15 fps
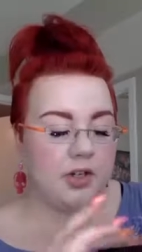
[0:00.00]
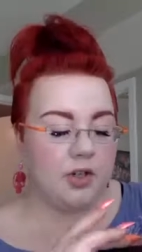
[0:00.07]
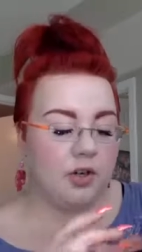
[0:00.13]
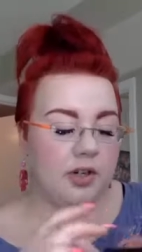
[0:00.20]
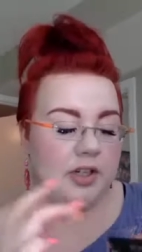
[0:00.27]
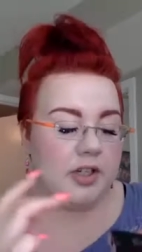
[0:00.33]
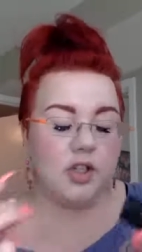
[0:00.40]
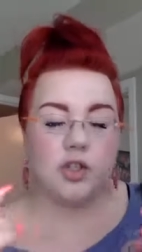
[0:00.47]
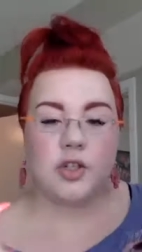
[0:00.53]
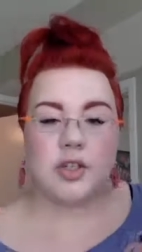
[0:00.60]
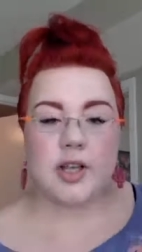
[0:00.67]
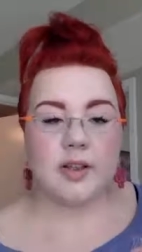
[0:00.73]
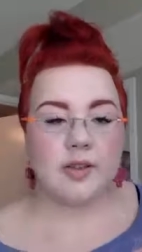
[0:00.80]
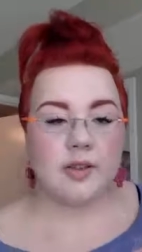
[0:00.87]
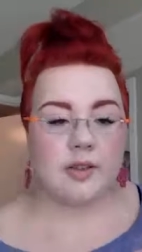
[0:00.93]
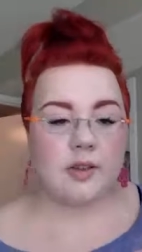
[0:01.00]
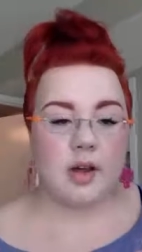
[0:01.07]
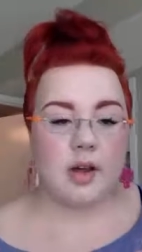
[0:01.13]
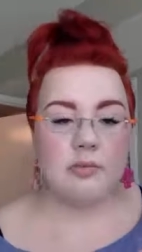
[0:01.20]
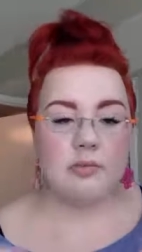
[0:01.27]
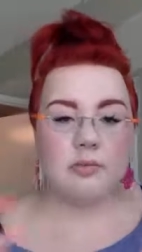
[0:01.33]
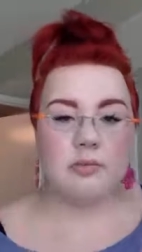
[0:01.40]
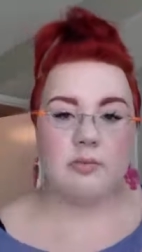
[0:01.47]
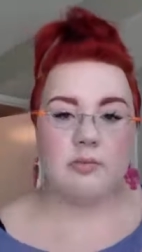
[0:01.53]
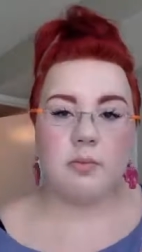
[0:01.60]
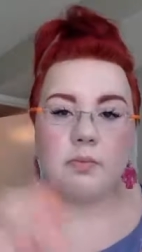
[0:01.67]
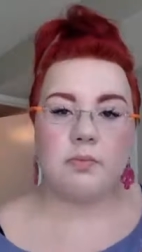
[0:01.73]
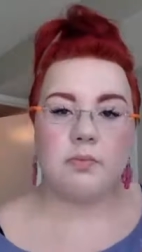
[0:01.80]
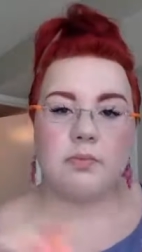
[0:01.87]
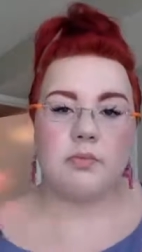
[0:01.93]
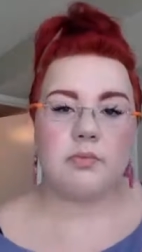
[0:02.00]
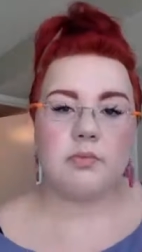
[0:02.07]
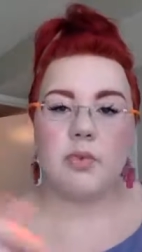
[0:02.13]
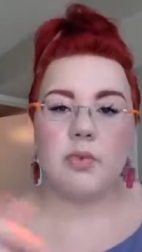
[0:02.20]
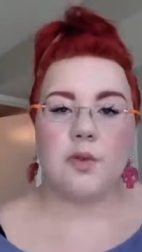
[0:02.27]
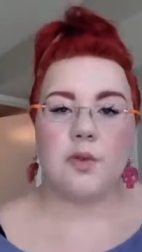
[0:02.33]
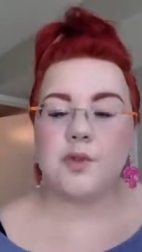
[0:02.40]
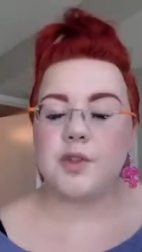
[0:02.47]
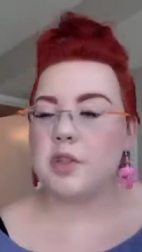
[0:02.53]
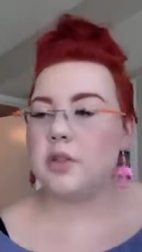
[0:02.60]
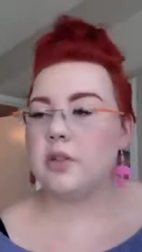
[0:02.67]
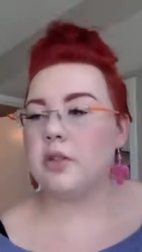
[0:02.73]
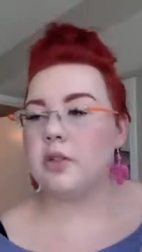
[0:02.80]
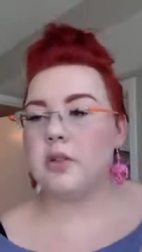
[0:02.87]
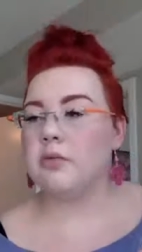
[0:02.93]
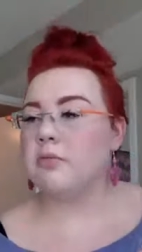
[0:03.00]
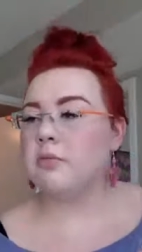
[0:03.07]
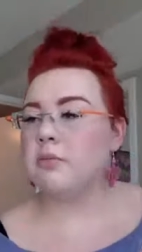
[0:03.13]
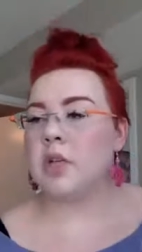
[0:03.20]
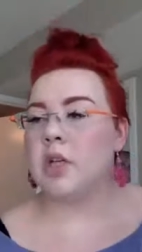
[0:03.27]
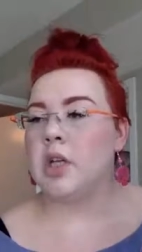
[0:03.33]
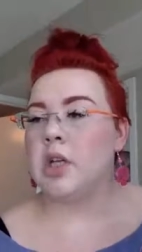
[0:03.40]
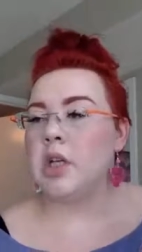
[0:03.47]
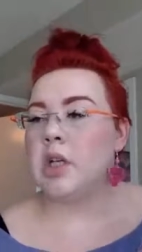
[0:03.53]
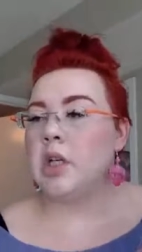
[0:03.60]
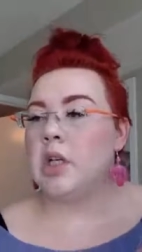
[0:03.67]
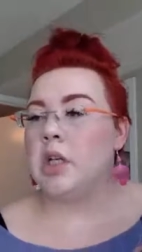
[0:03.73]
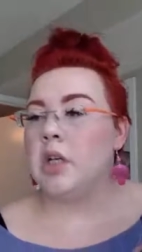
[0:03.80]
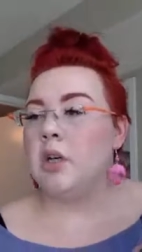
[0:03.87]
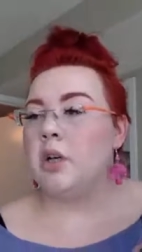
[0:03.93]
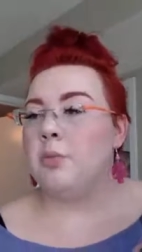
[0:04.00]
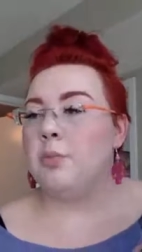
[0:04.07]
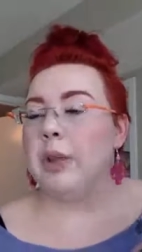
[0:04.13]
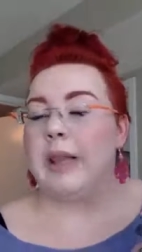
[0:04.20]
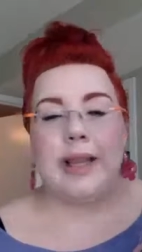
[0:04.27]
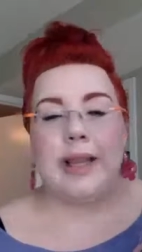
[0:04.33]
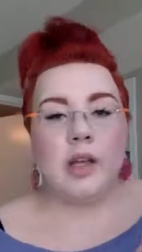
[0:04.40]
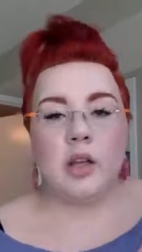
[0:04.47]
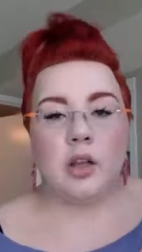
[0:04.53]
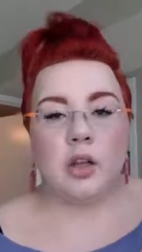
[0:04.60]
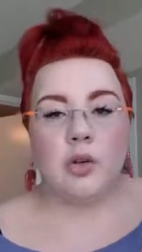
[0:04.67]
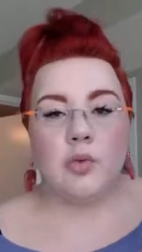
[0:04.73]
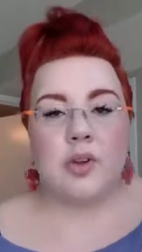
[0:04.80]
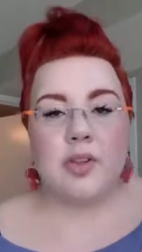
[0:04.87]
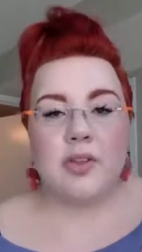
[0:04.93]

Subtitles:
dirty. It's just that I'm often playing a lot with